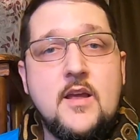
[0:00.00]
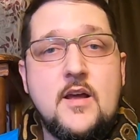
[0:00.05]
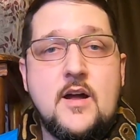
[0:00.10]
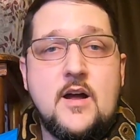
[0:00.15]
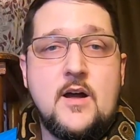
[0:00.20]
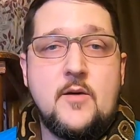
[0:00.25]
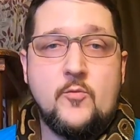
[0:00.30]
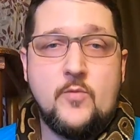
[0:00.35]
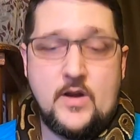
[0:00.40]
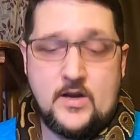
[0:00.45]

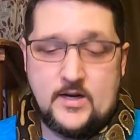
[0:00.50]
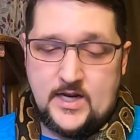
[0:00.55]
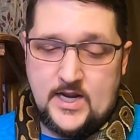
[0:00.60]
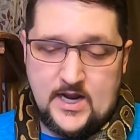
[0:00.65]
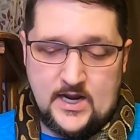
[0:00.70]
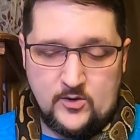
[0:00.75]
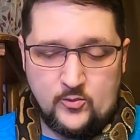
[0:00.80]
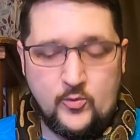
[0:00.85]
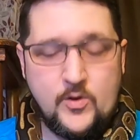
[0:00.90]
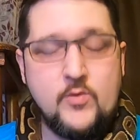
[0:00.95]

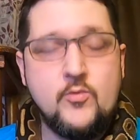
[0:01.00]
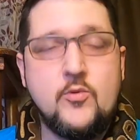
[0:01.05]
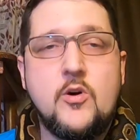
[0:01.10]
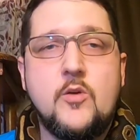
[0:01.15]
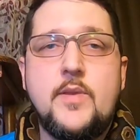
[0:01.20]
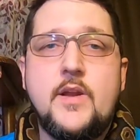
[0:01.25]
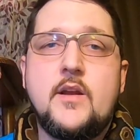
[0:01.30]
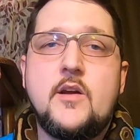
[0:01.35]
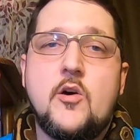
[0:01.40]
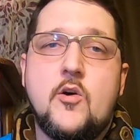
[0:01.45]
Again, we
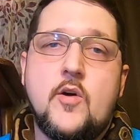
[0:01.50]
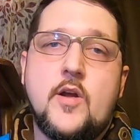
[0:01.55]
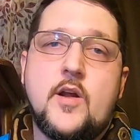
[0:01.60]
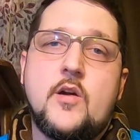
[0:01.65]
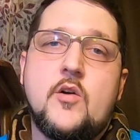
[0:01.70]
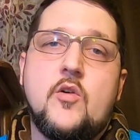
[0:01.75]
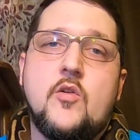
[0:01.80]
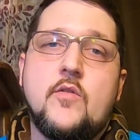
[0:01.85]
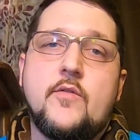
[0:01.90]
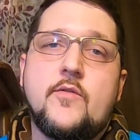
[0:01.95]
will be
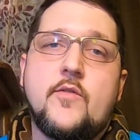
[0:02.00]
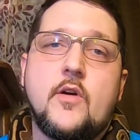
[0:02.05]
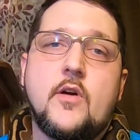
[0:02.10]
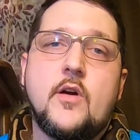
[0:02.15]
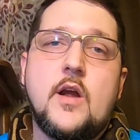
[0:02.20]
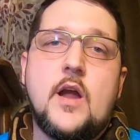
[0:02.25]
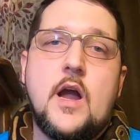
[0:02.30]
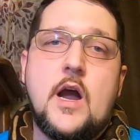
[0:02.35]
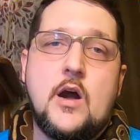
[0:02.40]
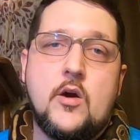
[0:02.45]
going over